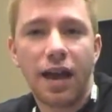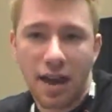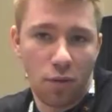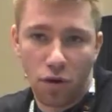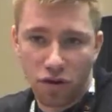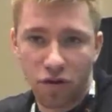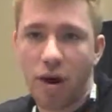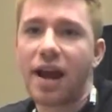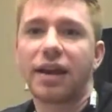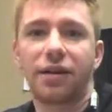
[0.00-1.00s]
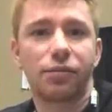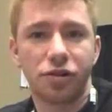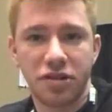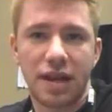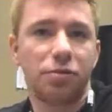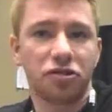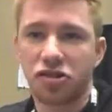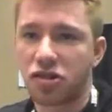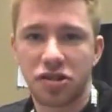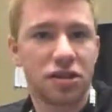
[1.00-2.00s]
and it worked great. It was able
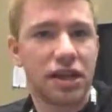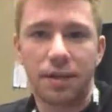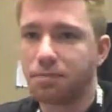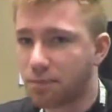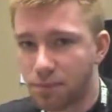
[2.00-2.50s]
to just keep